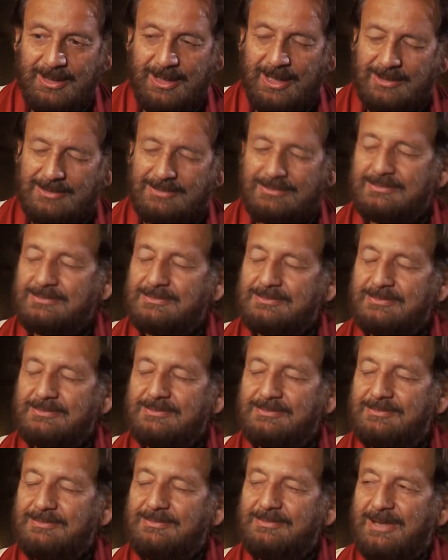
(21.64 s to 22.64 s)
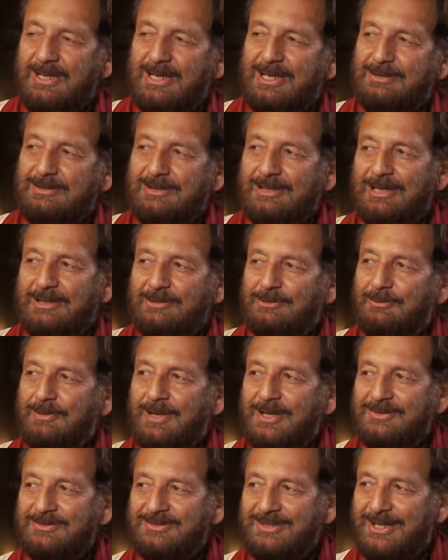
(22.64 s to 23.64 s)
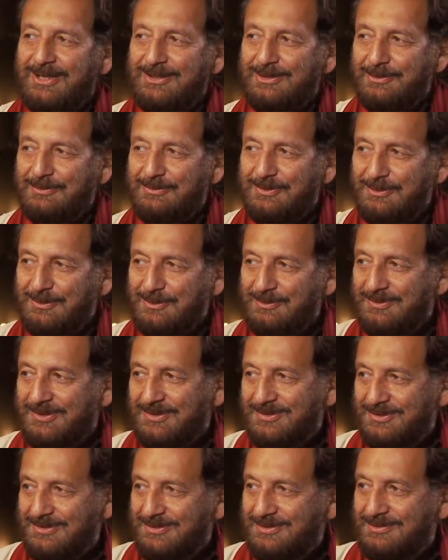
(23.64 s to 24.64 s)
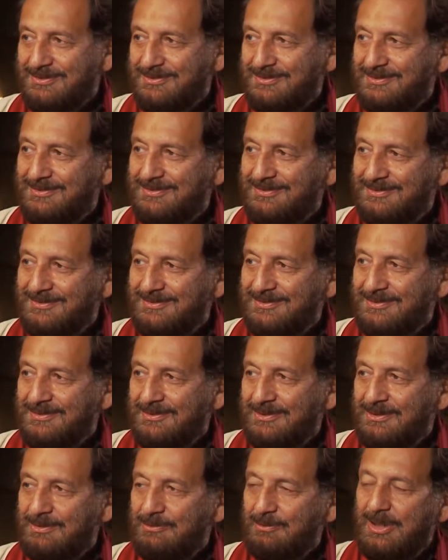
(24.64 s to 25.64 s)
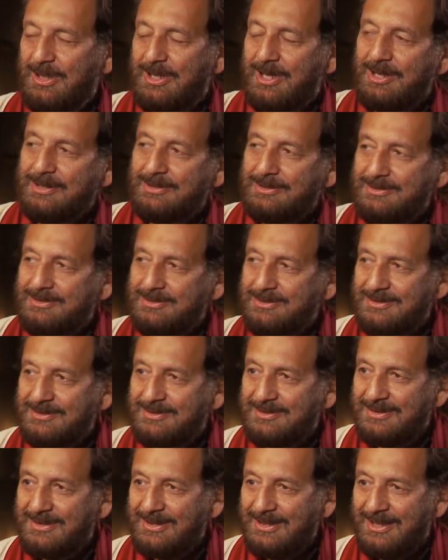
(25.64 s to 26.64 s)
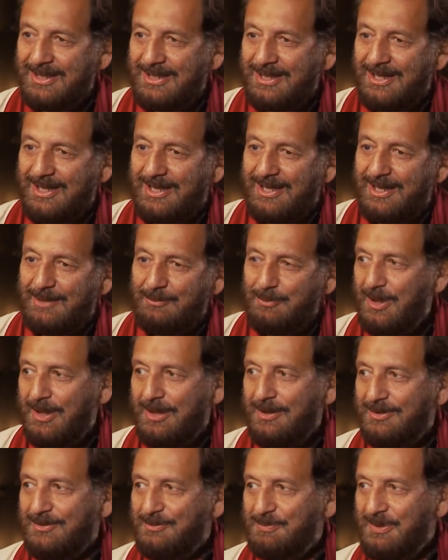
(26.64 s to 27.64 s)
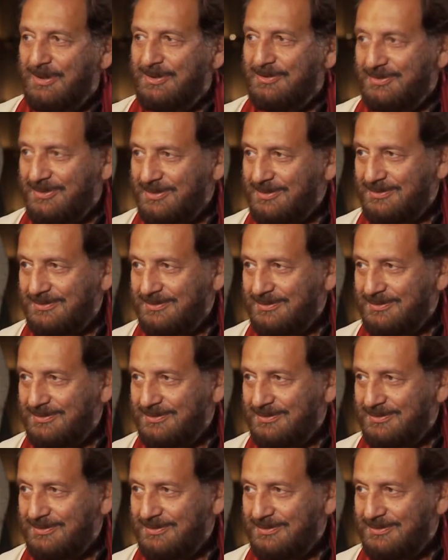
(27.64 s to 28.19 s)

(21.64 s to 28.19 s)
can intellectualize the idea of the universe. We can't, and we can't experience it.